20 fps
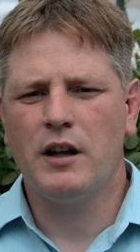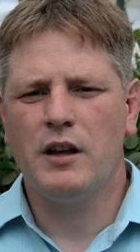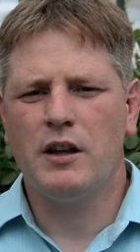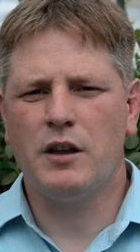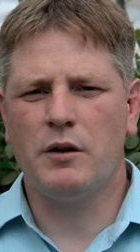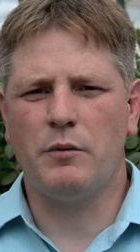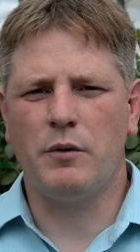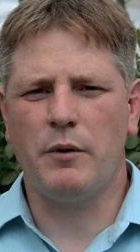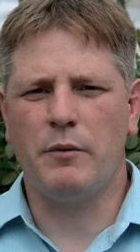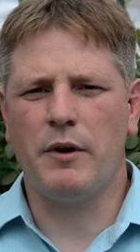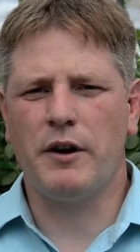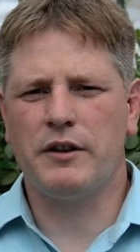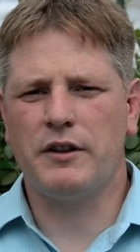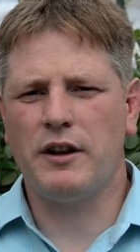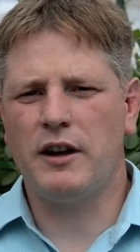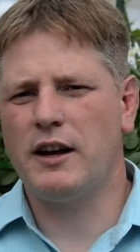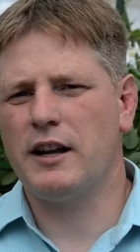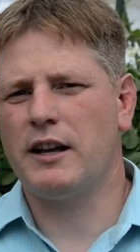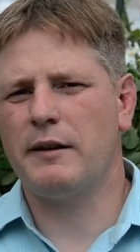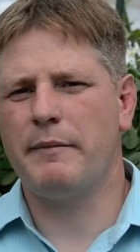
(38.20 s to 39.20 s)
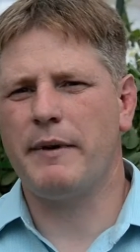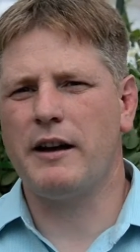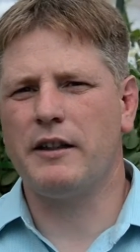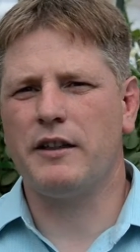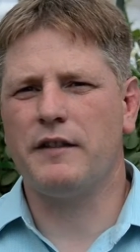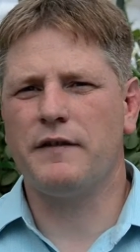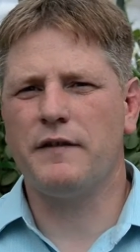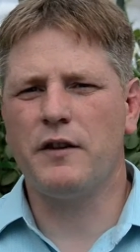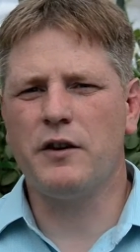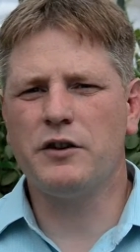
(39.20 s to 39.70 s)
that we want to talk about. The
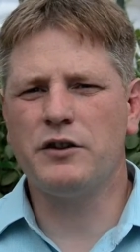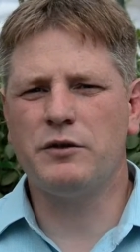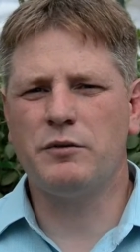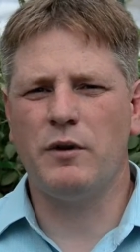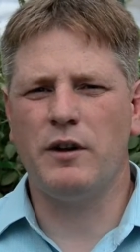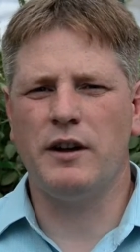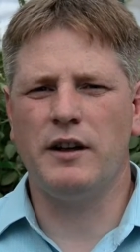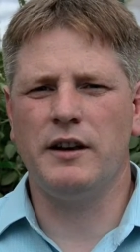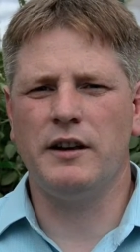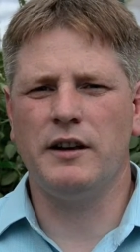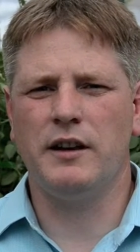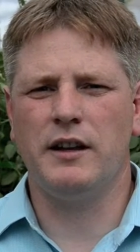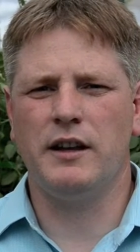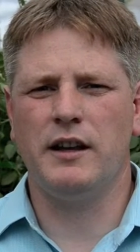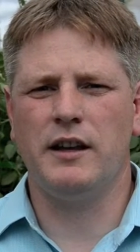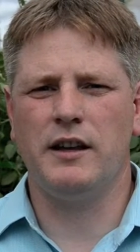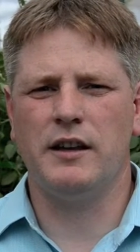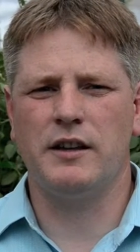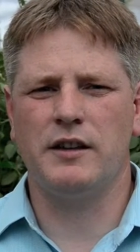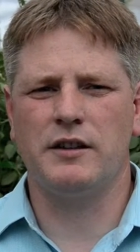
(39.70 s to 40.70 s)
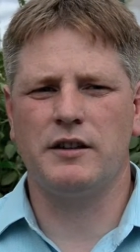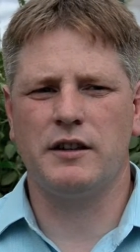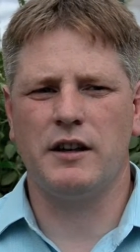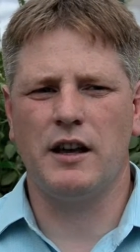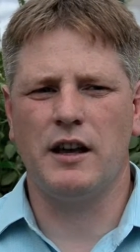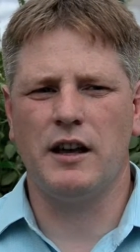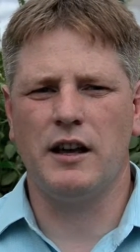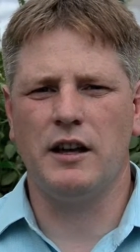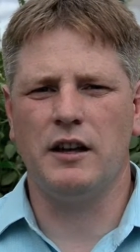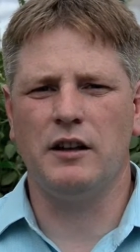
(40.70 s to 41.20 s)
first one is
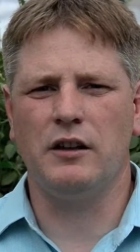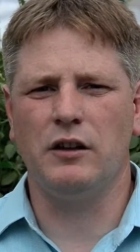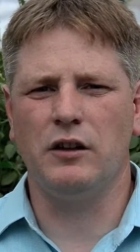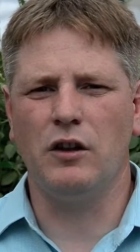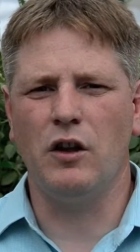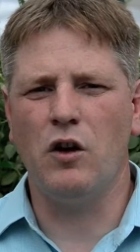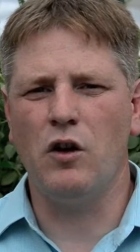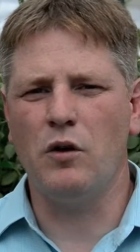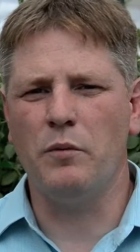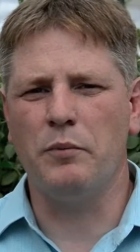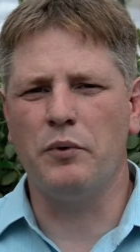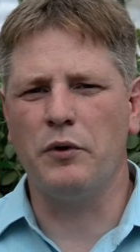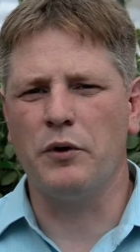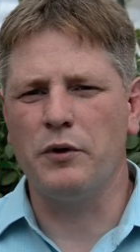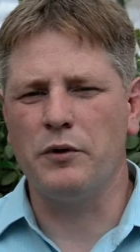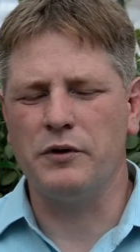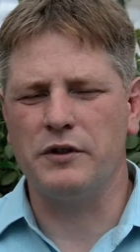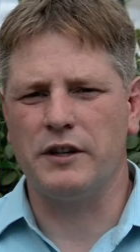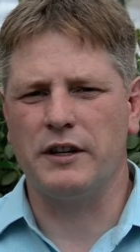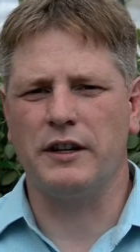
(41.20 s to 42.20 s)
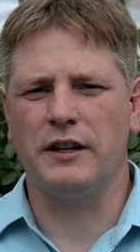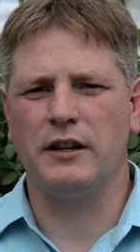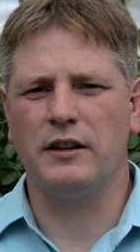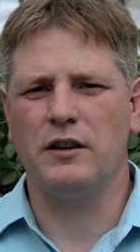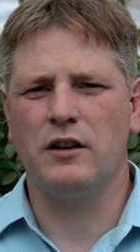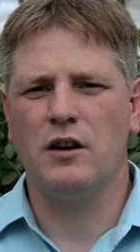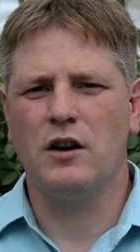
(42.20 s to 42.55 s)
uh, low bruising